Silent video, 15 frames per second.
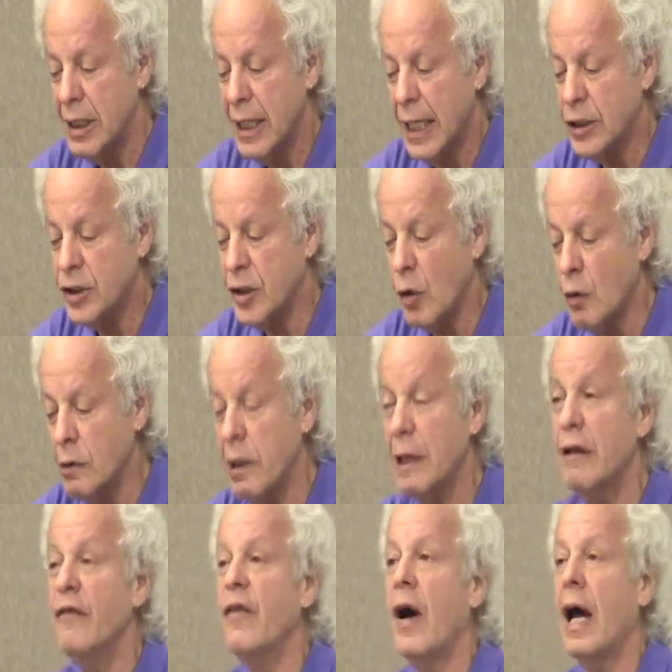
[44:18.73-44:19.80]
it so
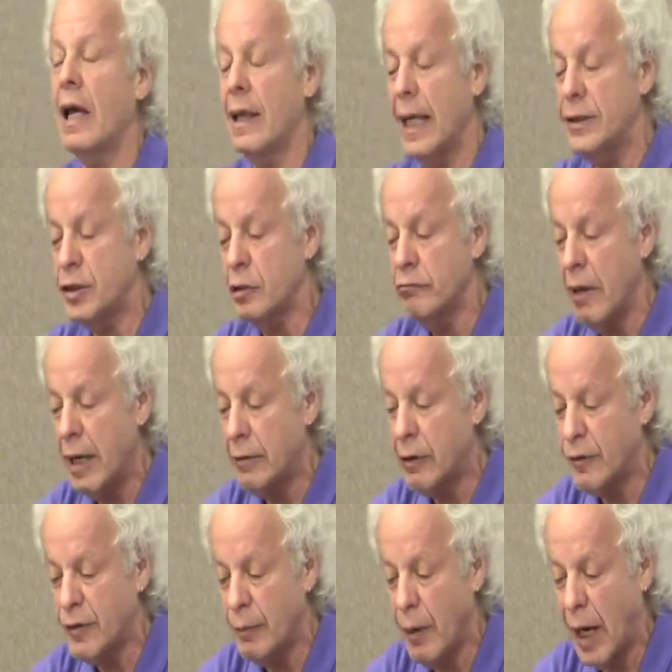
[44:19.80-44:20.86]
clearly violates the rhetoric
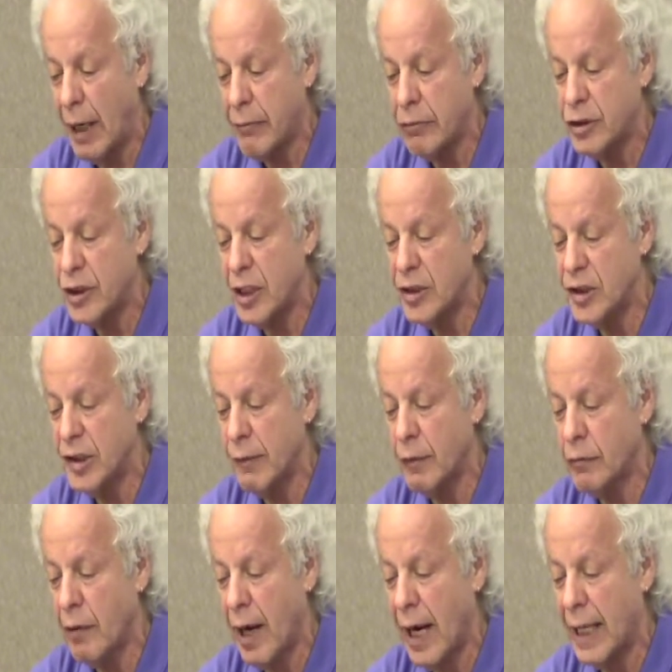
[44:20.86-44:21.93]
of democracy and civil
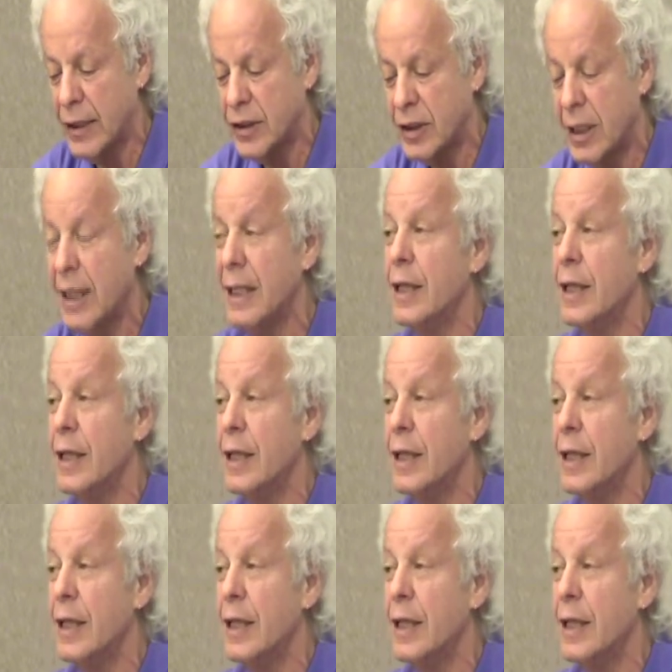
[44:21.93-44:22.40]
rights.